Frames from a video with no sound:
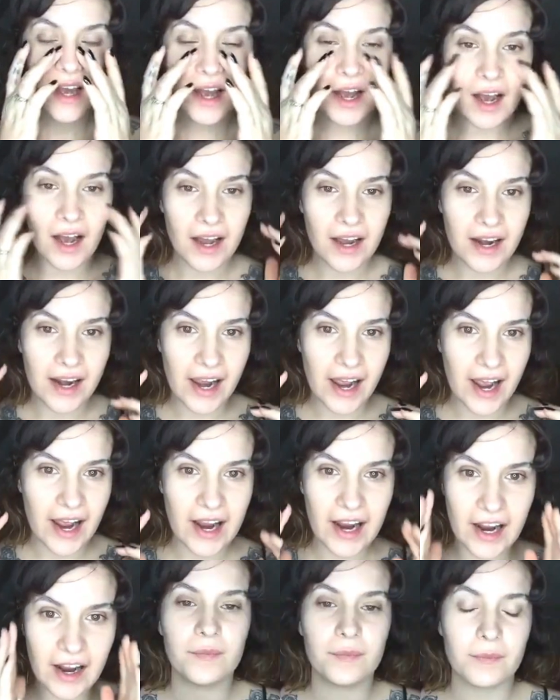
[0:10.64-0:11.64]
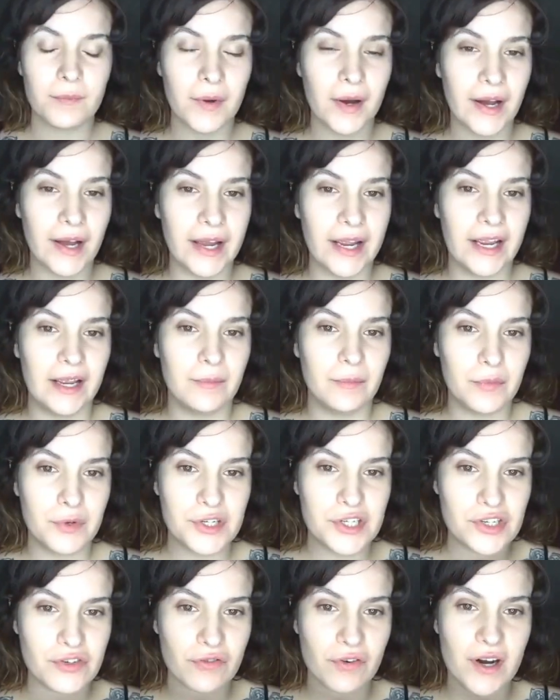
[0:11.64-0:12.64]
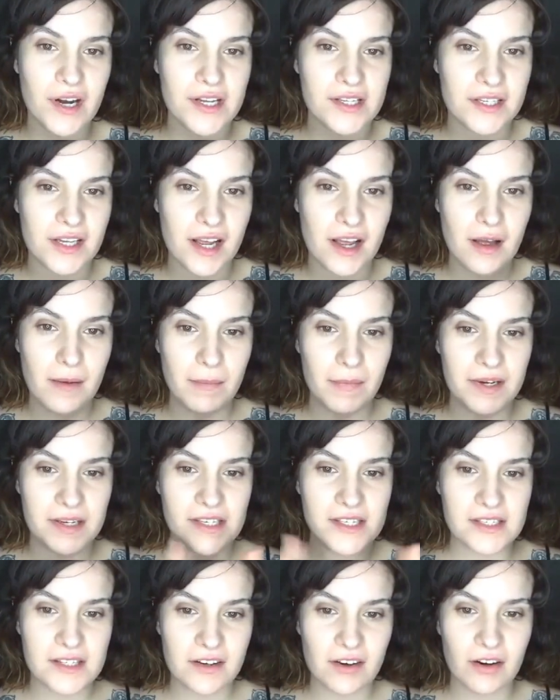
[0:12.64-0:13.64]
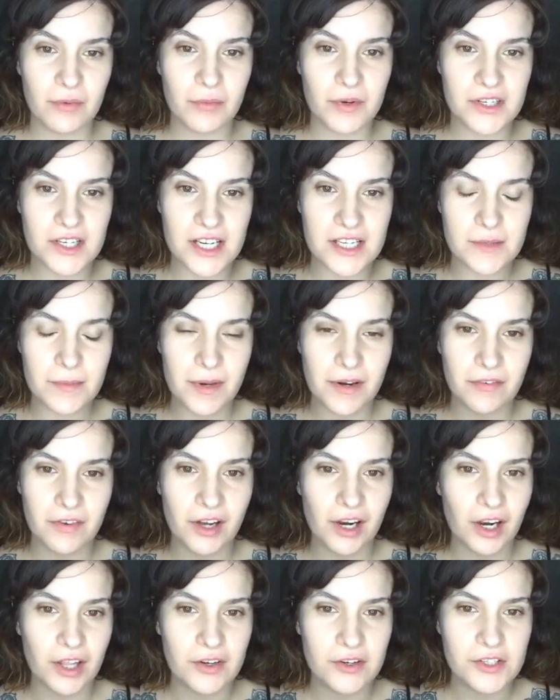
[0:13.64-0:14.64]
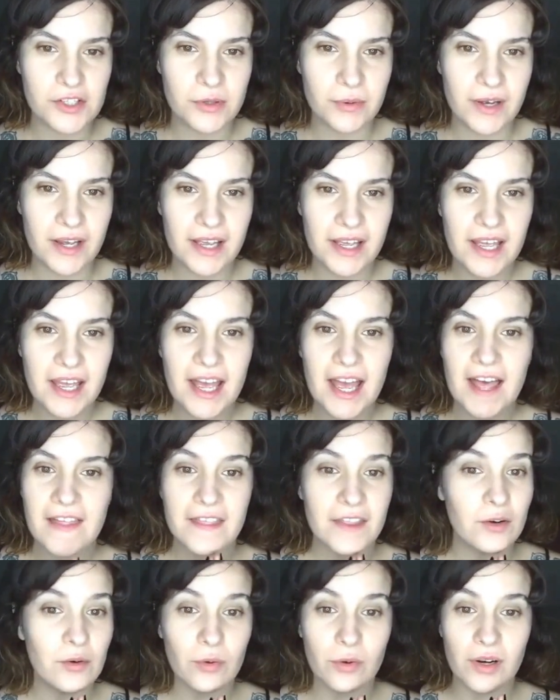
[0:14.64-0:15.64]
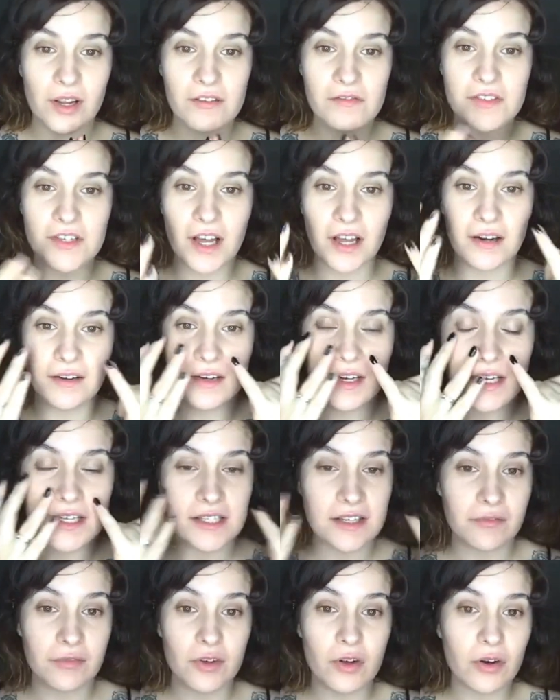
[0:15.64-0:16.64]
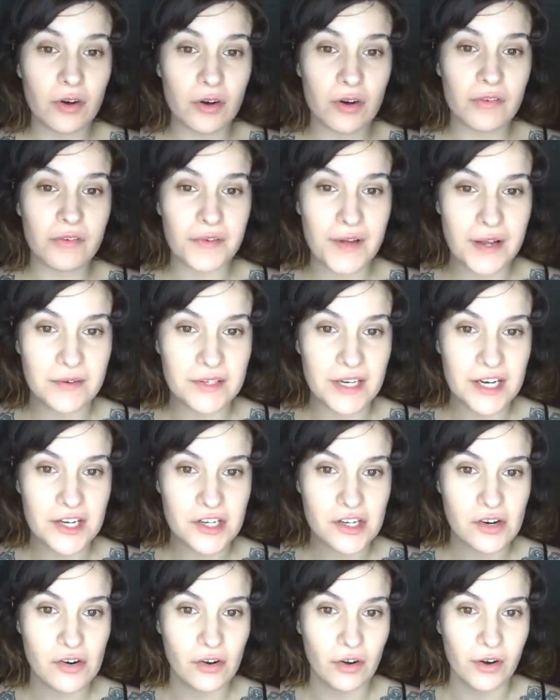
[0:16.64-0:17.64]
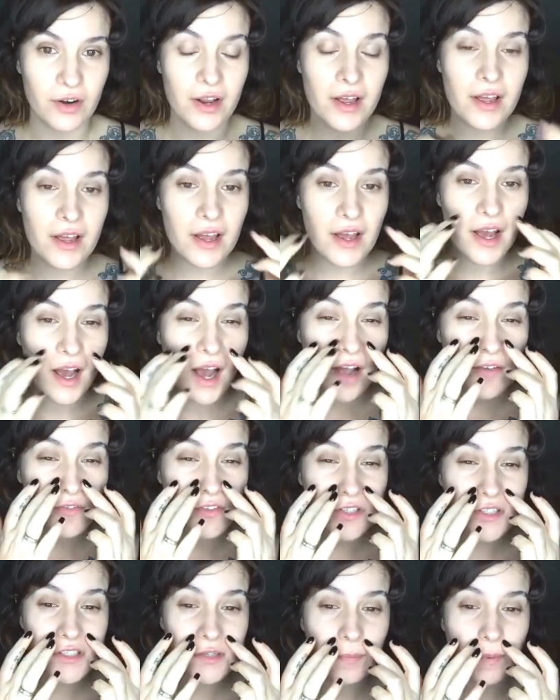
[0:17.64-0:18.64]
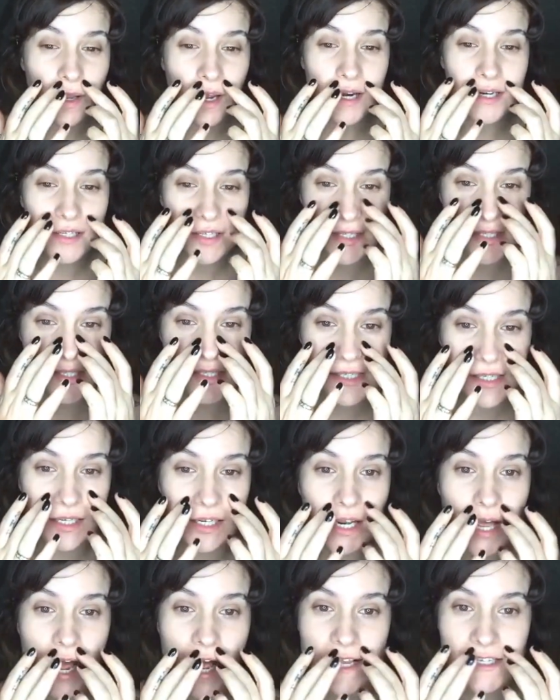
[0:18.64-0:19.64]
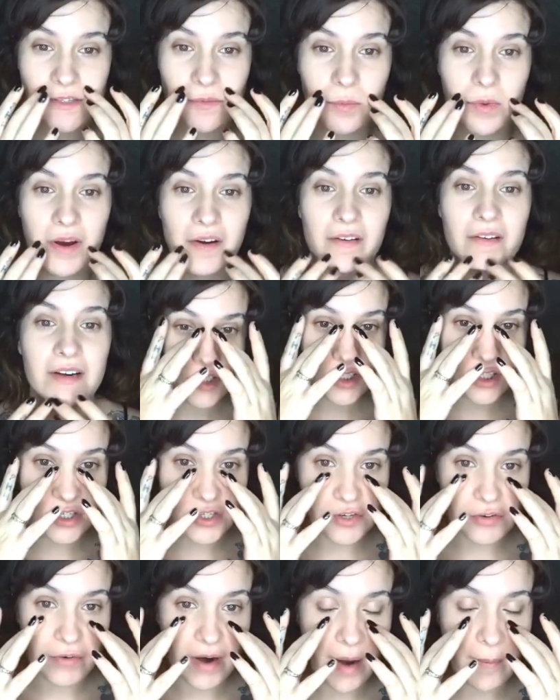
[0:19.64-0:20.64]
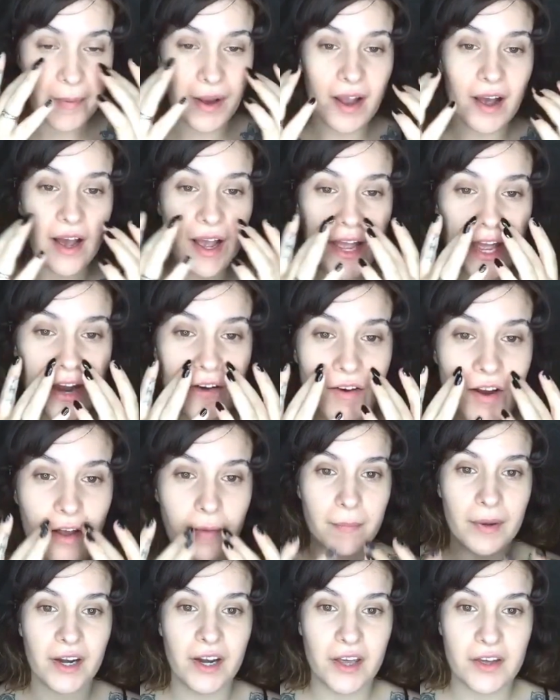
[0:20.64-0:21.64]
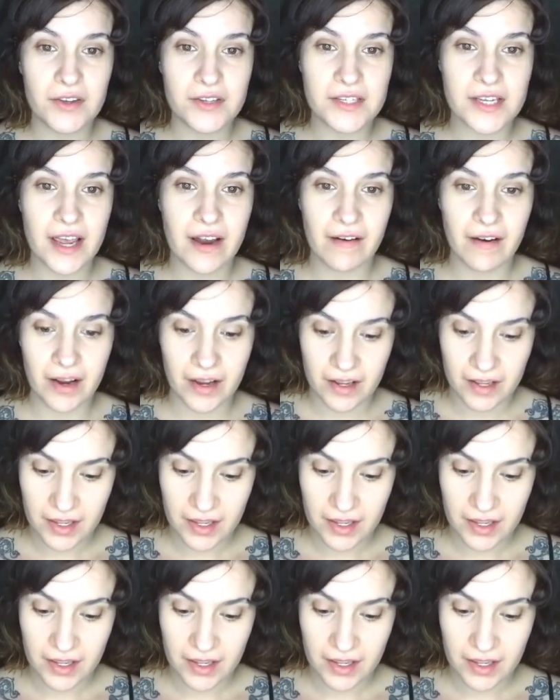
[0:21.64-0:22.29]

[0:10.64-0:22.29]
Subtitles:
I have my moisturiser, my serum which has a bit of a glow to it. Then all I've done is I've not got foundation on, I've just applied concealer as and where I need, just around my eye area, my nose area.